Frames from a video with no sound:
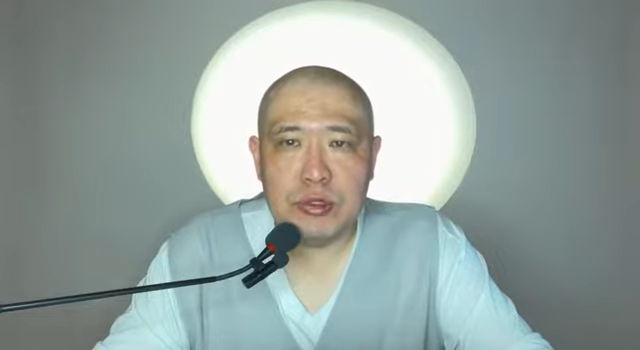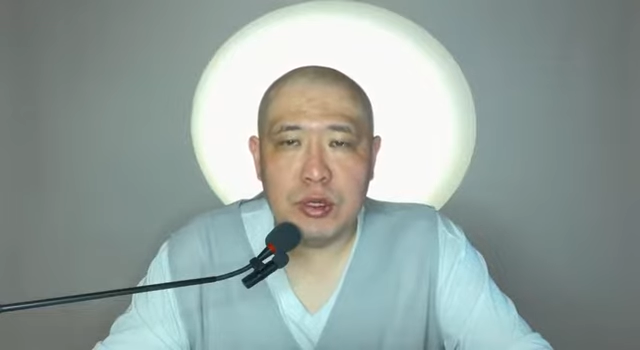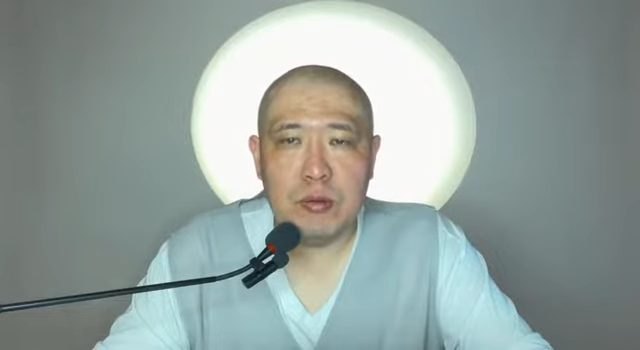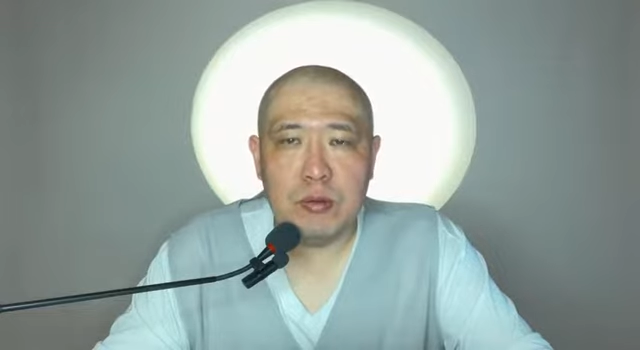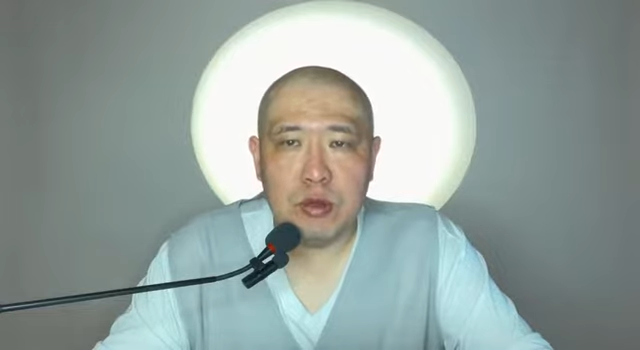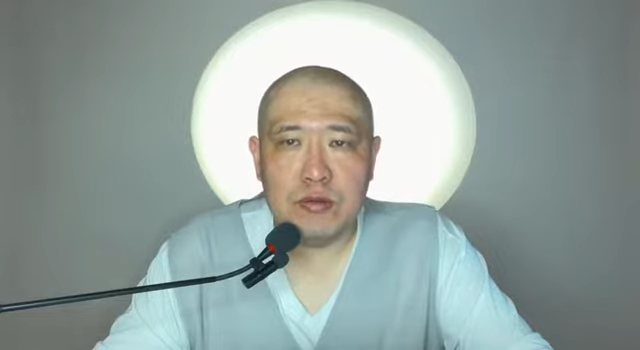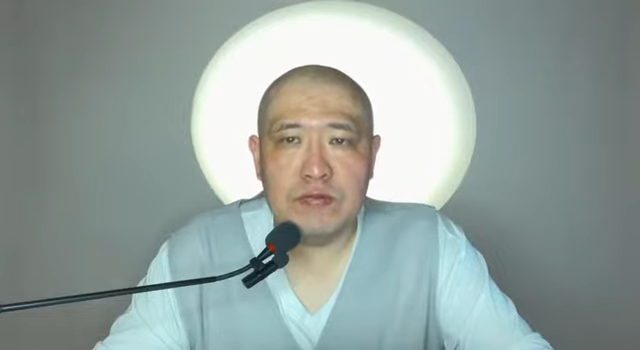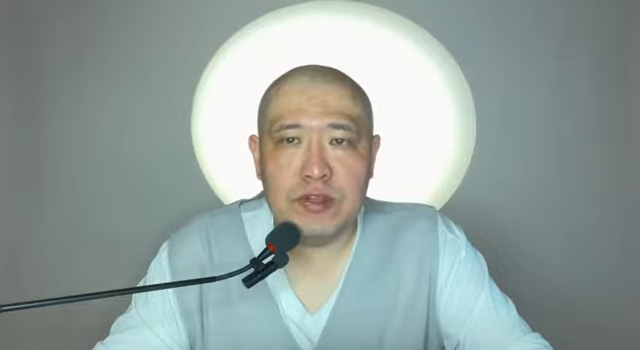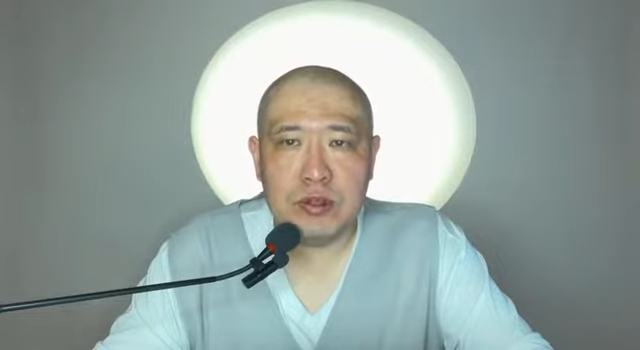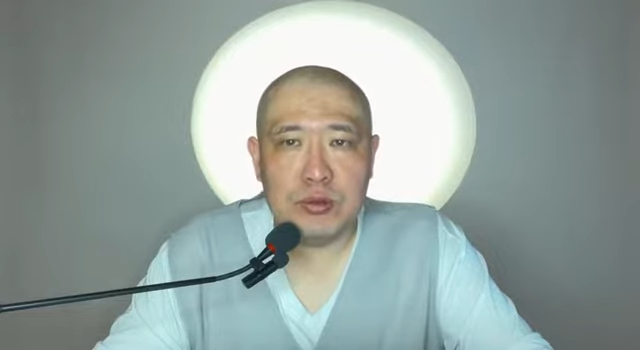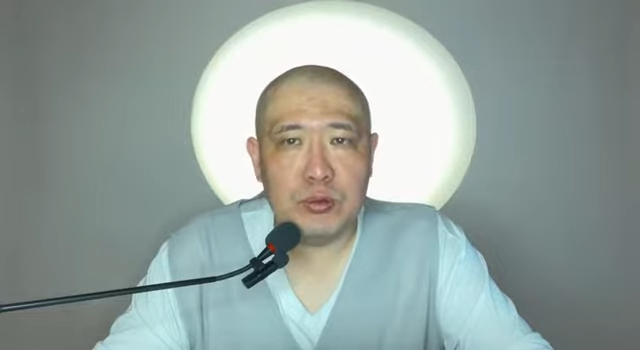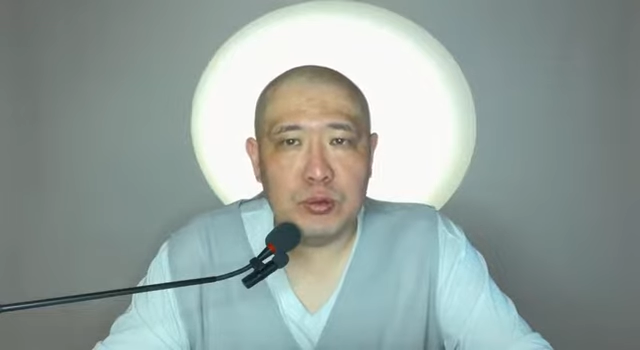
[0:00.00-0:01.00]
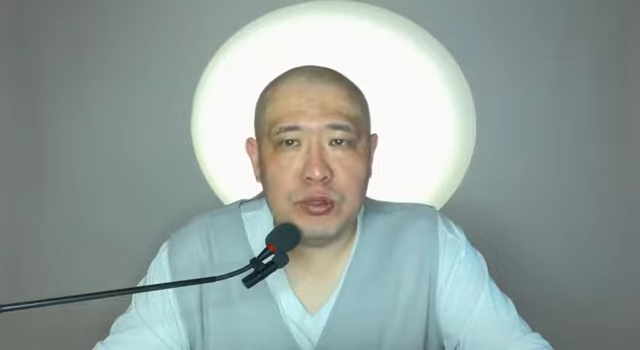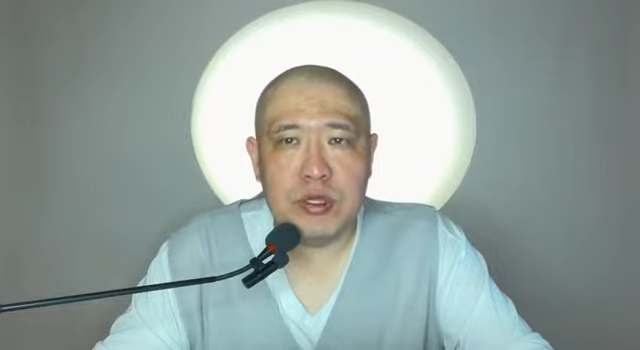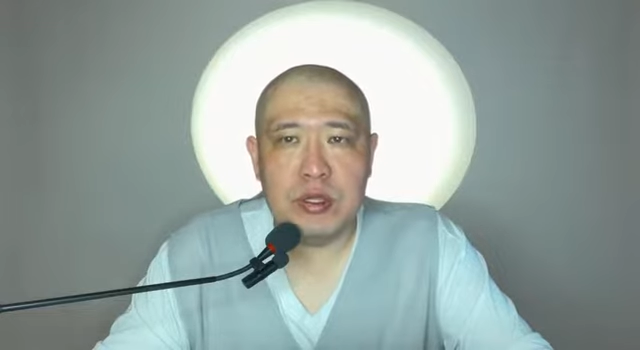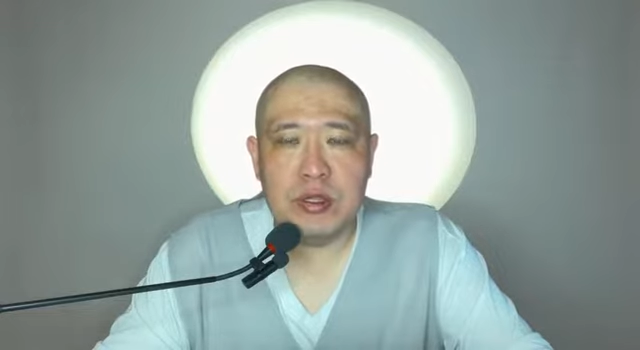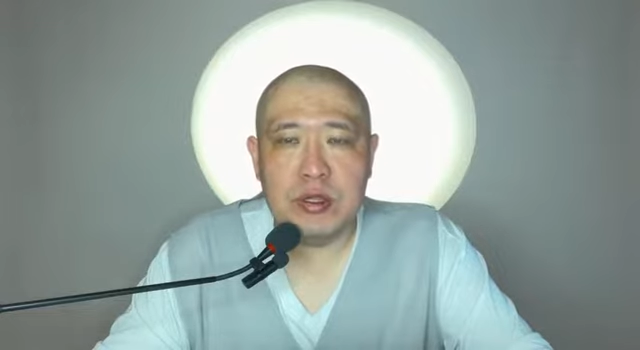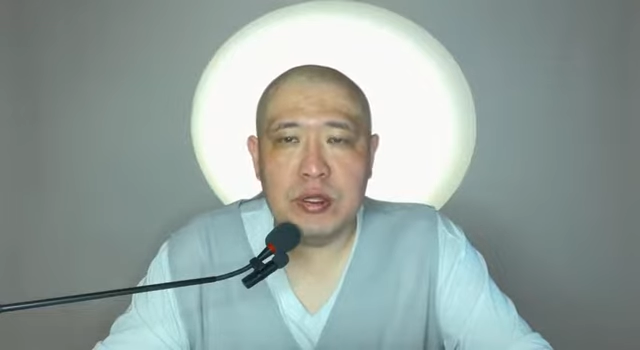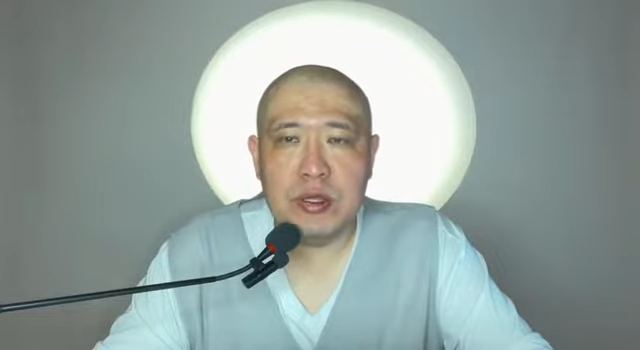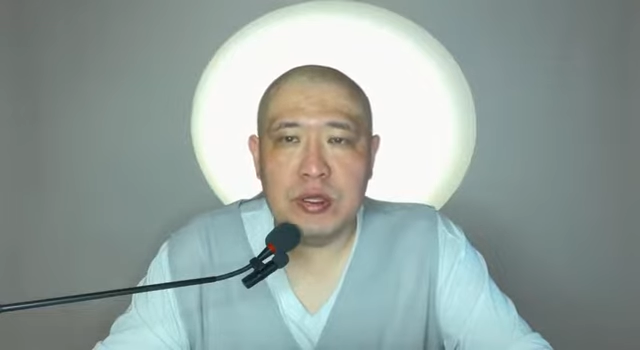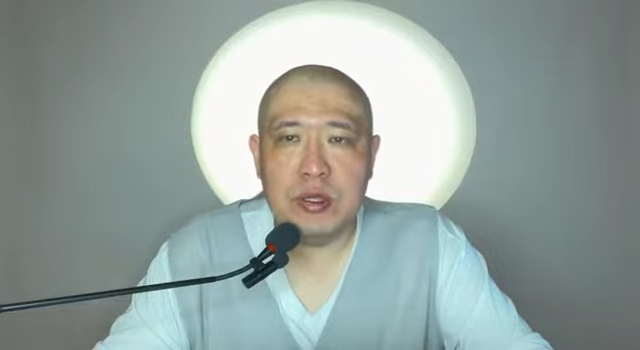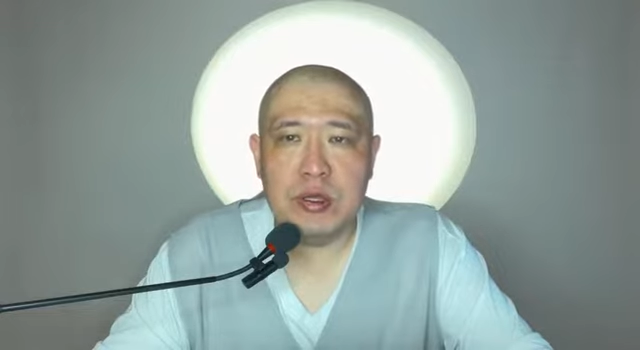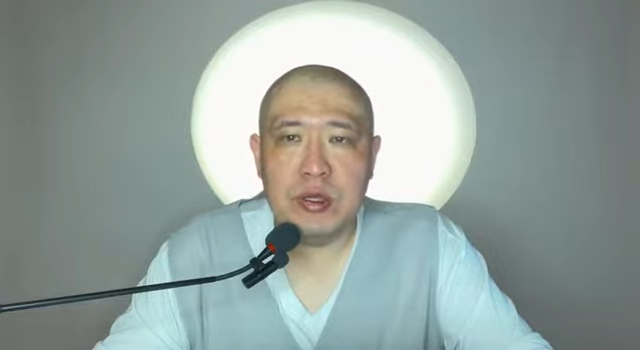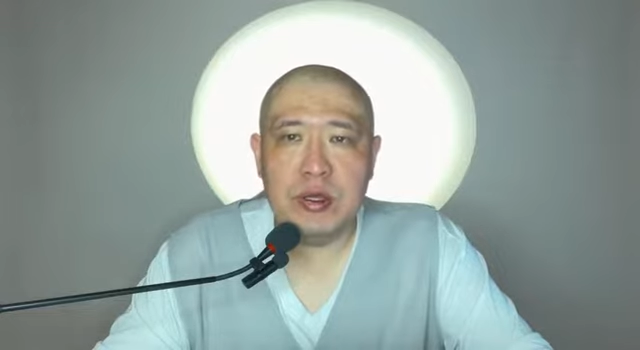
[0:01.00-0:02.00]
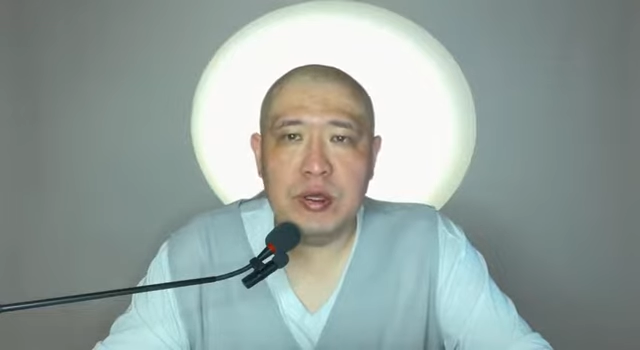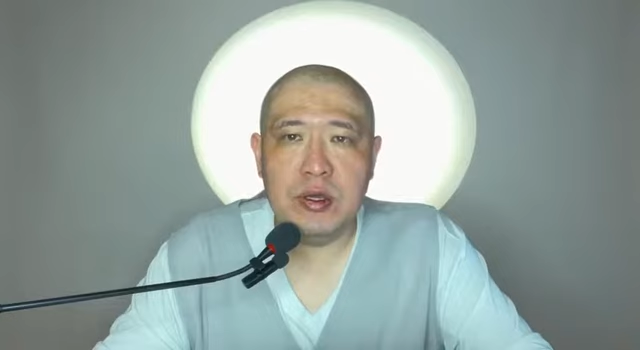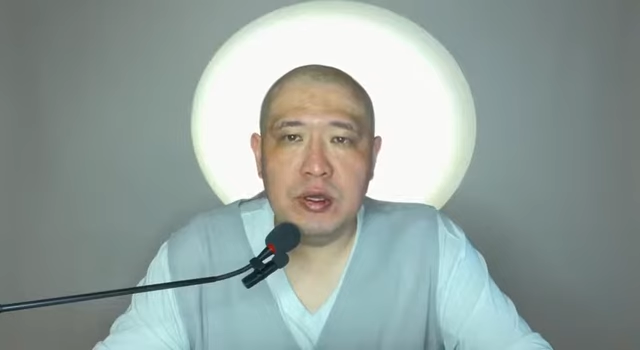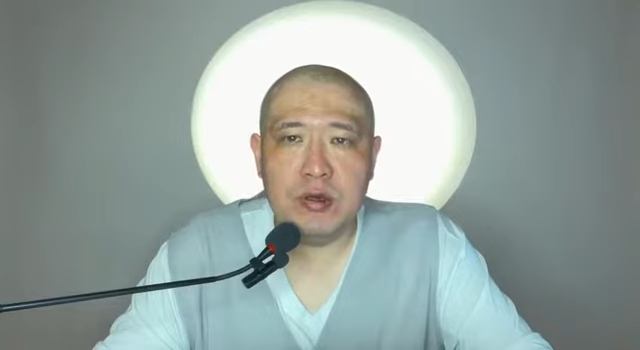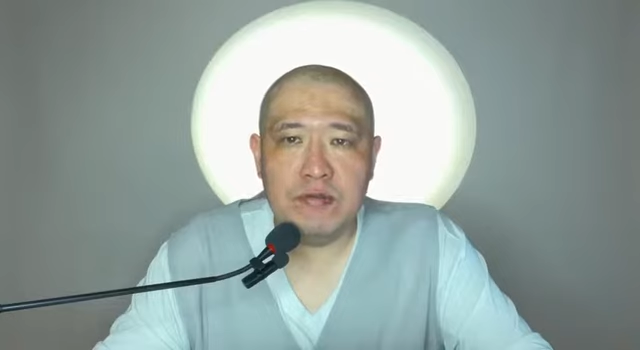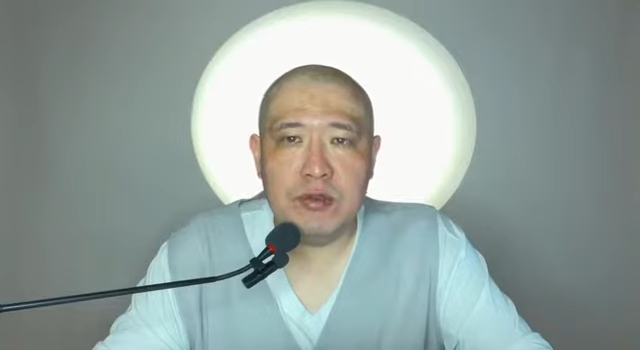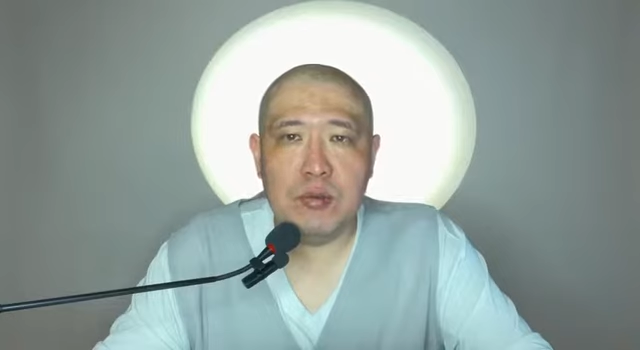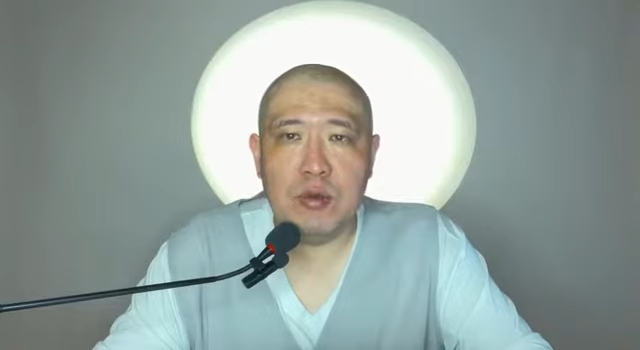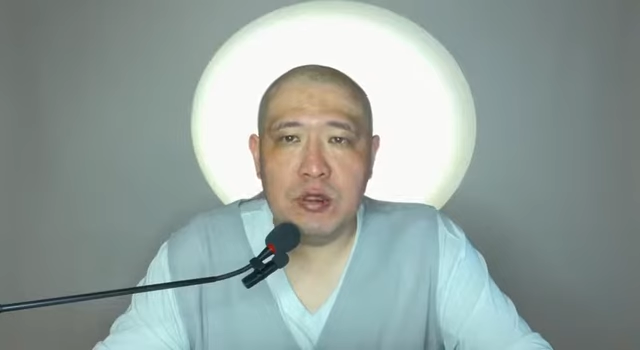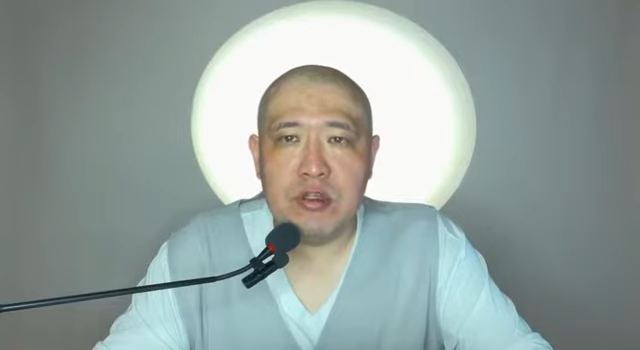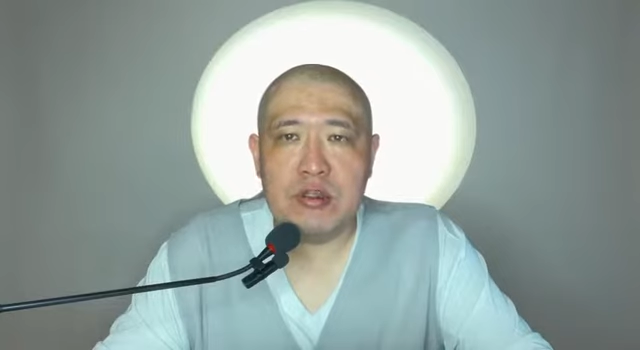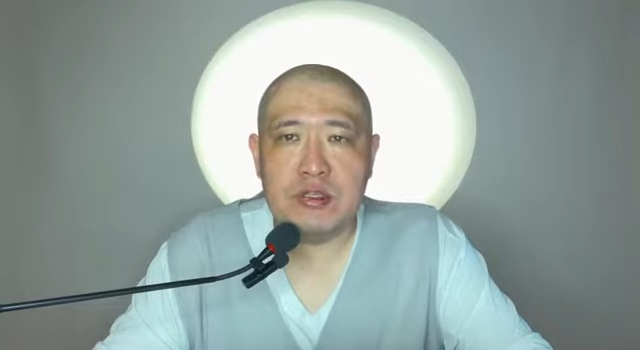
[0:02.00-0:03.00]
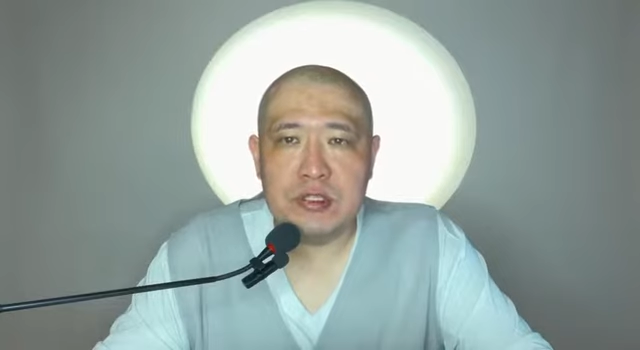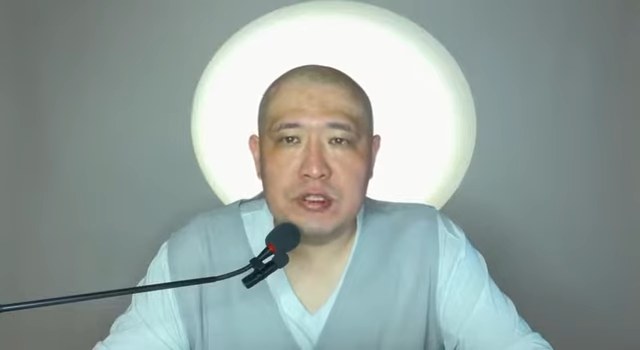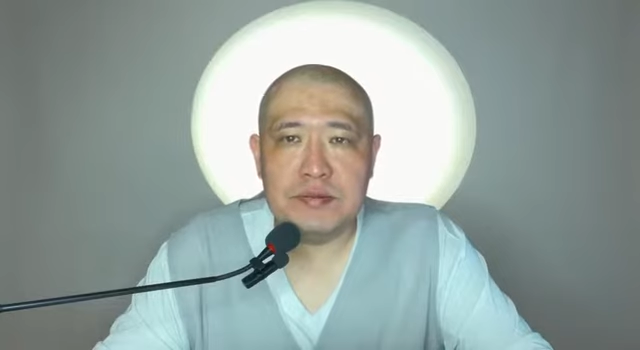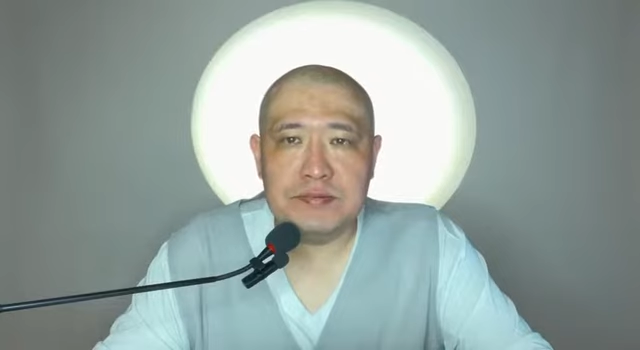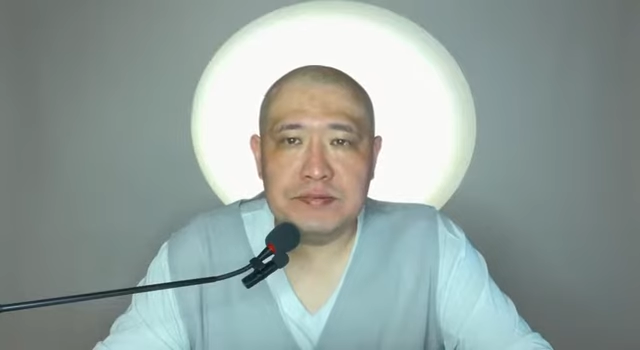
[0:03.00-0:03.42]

upload video within a few months.